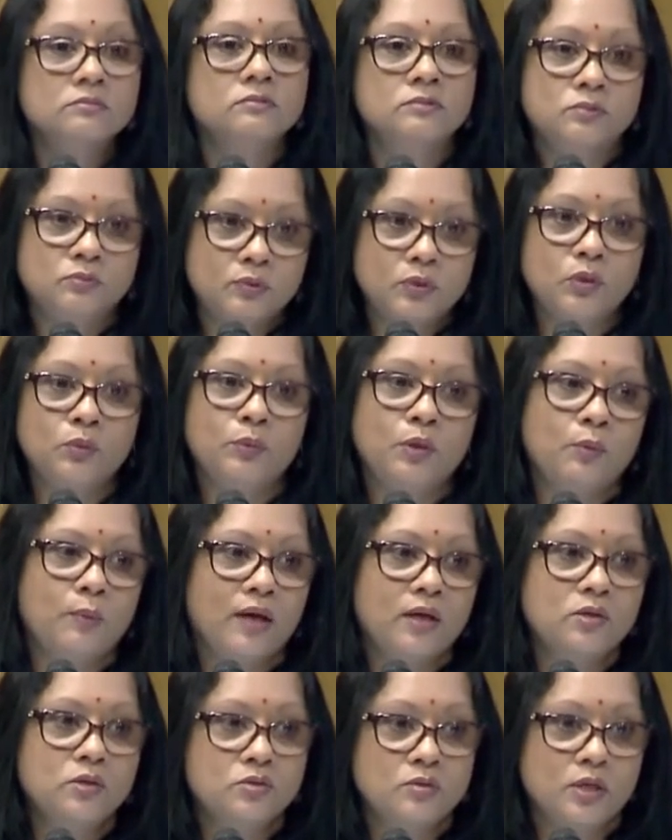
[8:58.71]
what do we
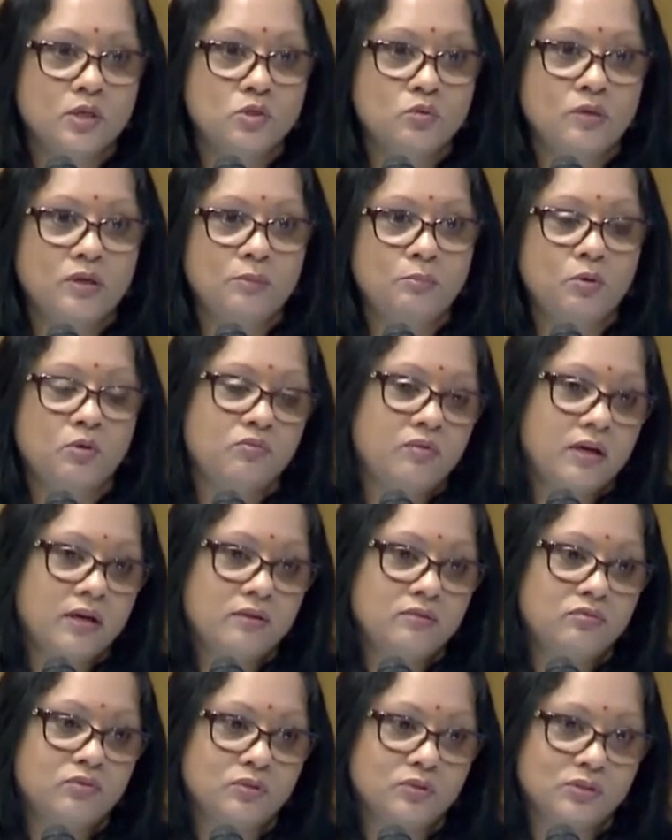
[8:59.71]
want to actually provide
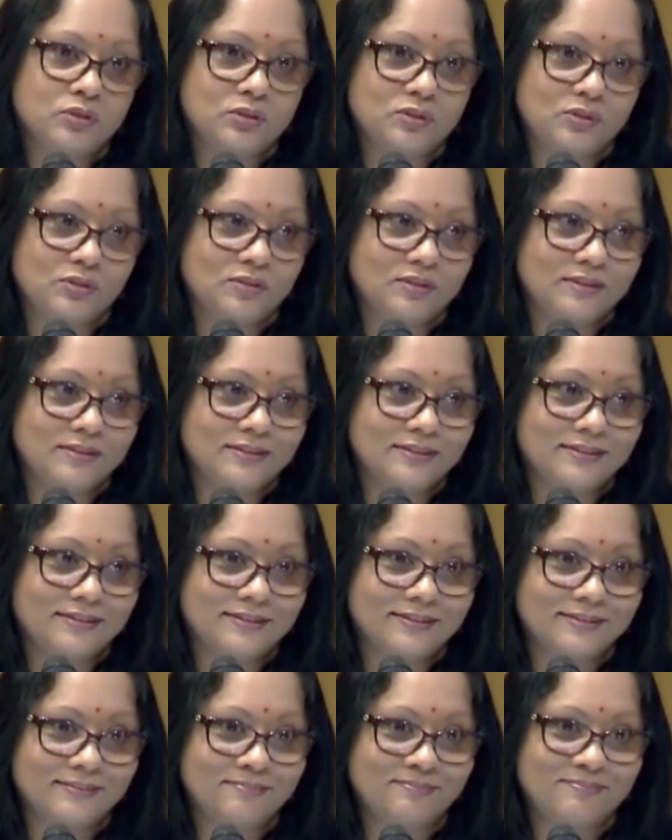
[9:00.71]
for the
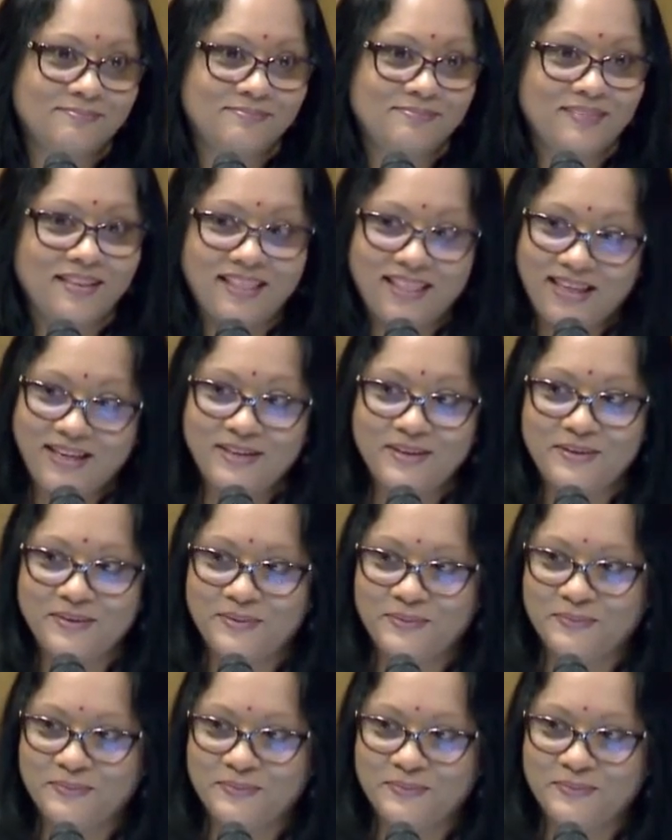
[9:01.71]
students. Thank you.